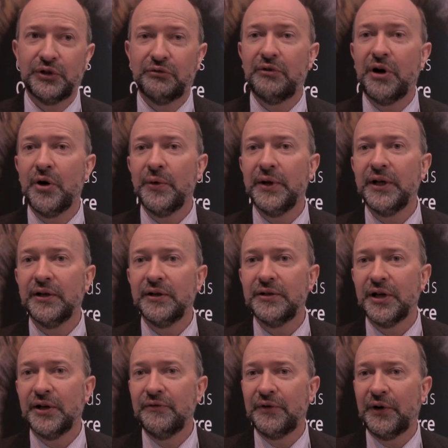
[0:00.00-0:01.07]
growing
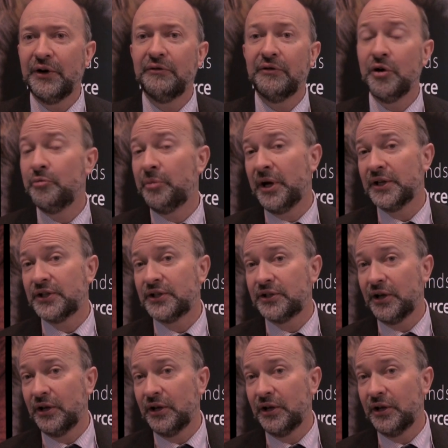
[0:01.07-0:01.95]
and very robust.